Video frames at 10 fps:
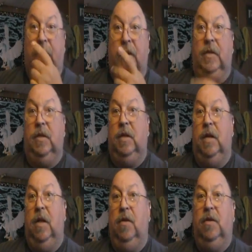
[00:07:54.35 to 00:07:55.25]
This is
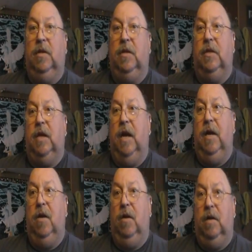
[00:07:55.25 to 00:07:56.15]
another, just a side
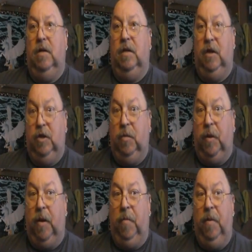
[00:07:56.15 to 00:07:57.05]
note, because she'll
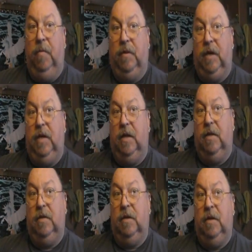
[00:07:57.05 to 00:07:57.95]
probably see
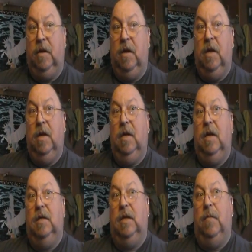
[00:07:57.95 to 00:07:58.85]
this,
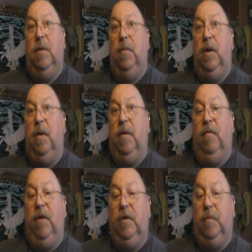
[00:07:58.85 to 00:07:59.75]
because I'm going to put it on my
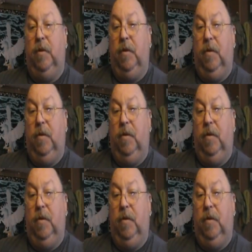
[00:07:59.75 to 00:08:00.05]
Facebook.